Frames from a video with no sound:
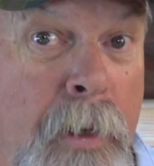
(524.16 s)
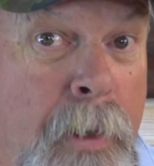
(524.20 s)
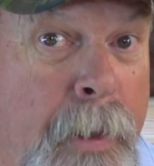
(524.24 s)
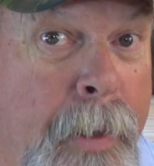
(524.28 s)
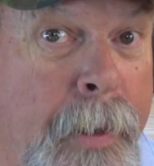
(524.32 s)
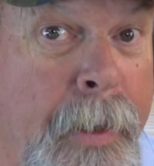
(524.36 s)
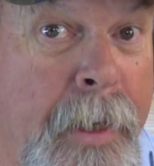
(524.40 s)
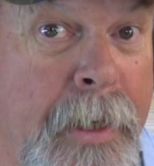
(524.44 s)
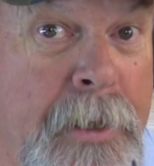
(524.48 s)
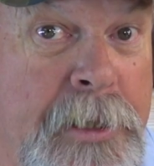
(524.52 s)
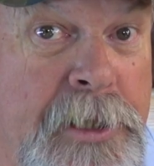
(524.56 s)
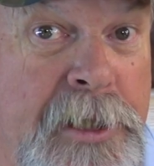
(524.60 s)

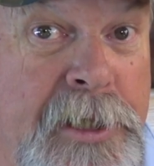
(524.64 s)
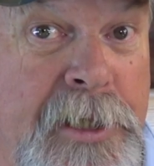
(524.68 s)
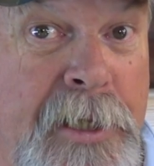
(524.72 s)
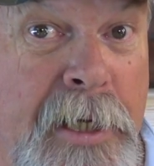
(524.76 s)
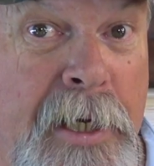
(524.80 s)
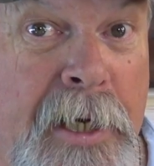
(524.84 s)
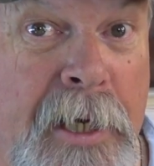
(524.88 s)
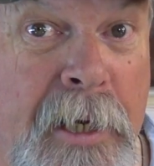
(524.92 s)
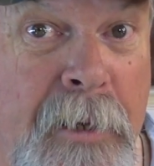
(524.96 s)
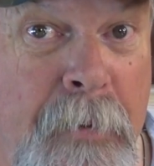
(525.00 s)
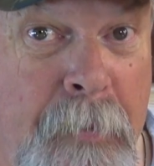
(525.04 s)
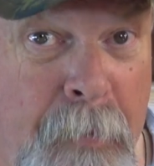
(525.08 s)
Let's
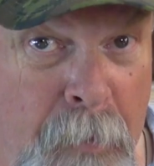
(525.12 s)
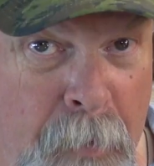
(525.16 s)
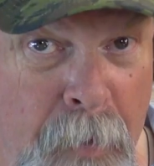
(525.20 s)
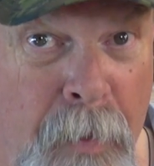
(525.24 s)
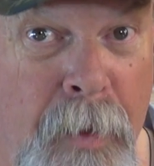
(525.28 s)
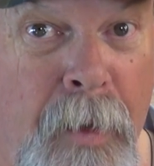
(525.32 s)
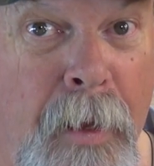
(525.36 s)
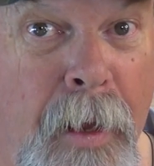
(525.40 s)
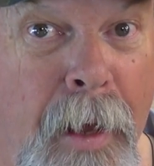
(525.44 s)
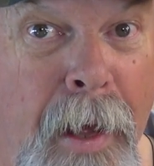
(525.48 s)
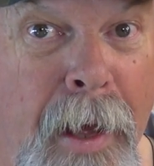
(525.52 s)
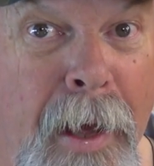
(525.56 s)
see
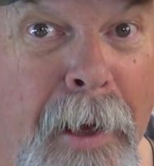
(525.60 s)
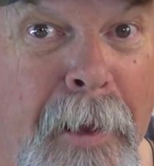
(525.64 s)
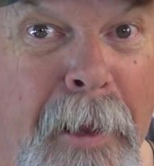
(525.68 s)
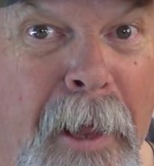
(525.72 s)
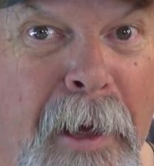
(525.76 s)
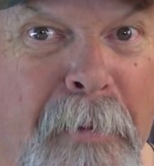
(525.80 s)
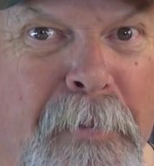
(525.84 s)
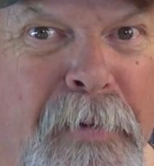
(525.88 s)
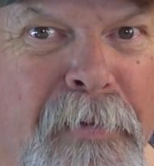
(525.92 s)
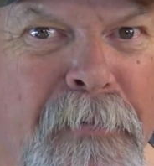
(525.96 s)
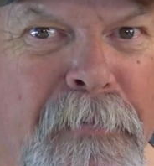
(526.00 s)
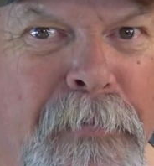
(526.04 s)
how
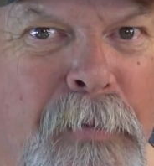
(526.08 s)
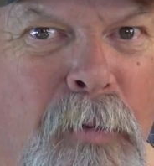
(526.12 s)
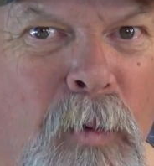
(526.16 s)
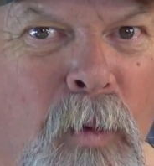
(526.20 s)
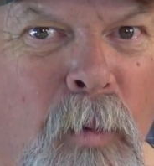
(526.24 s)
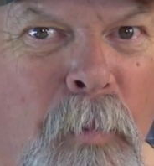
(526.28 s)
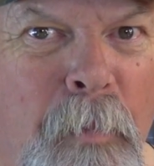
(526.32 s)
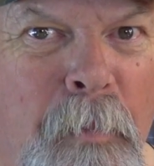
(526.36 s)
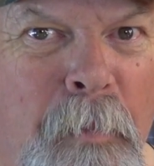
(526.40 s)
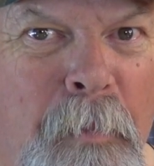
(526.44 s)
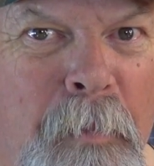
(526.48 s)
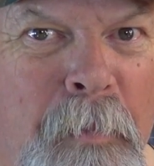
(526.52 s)
they
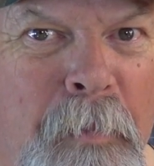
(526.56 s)
perform.